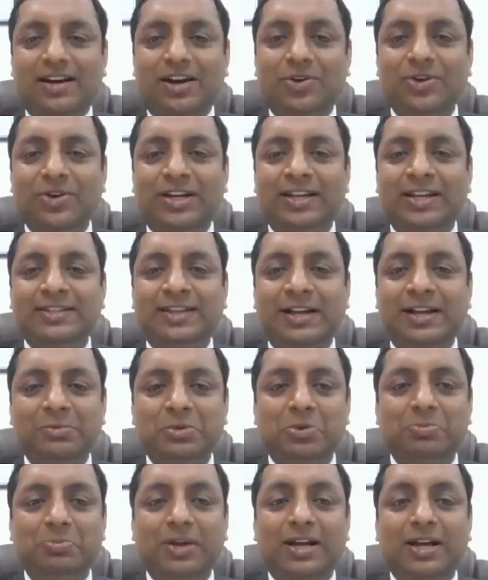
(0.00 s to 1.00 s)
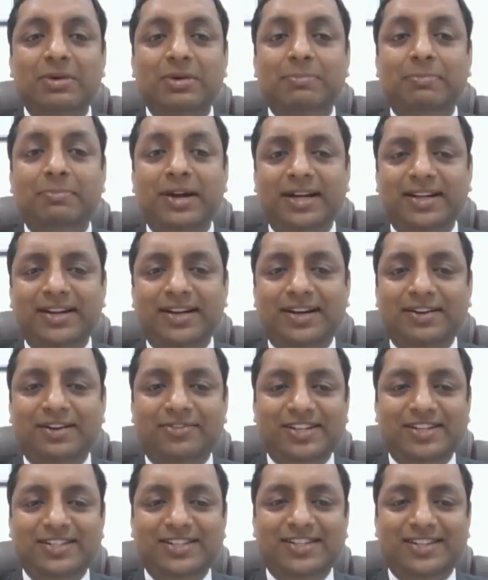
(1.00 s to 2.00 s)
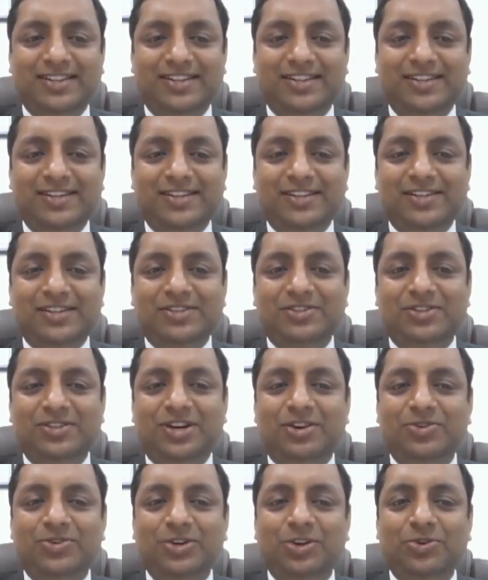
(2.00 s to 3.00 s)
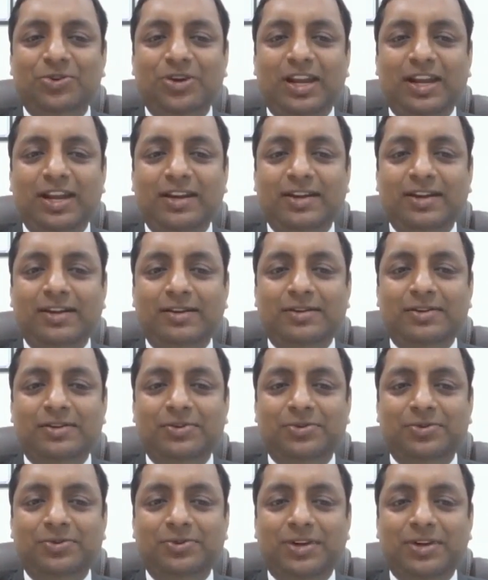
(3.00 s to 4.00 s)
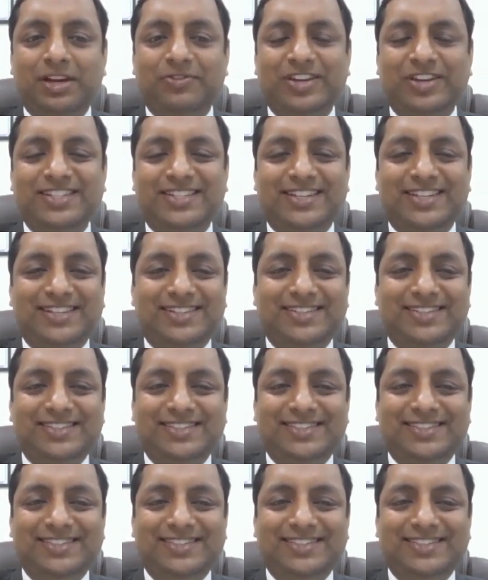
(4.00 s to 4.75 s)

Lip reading: how it has helped you become a better investor. So how do you link it to investing?